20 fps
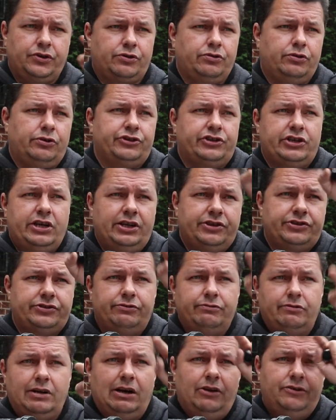the crosshairs
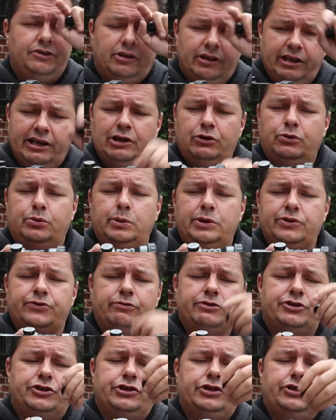around and they
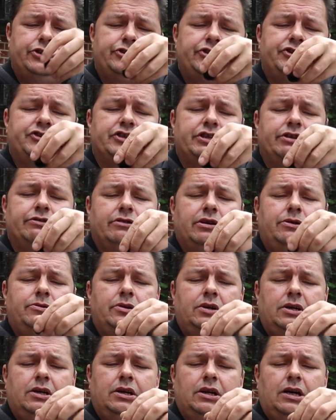always return to zero.
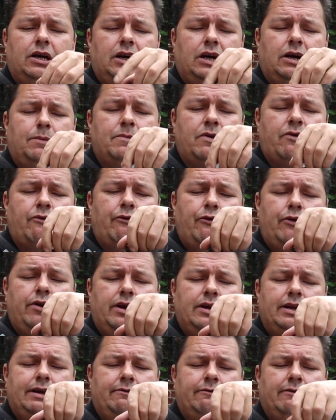
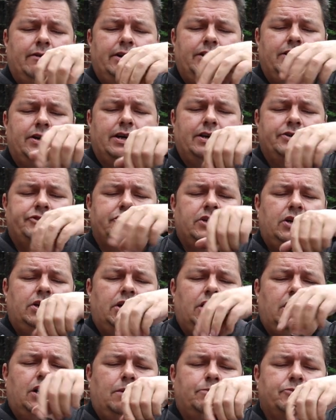Really nice.
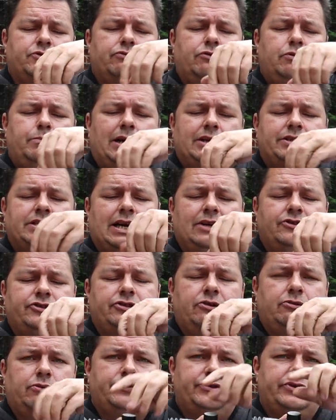Screw back down,
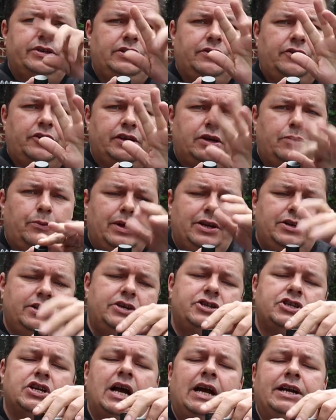so obviously you've got your
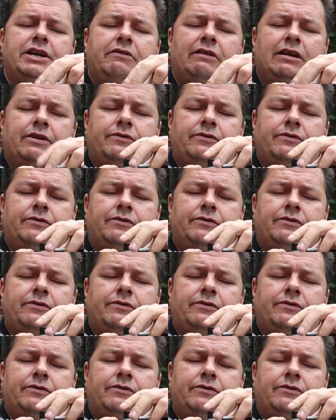windage and your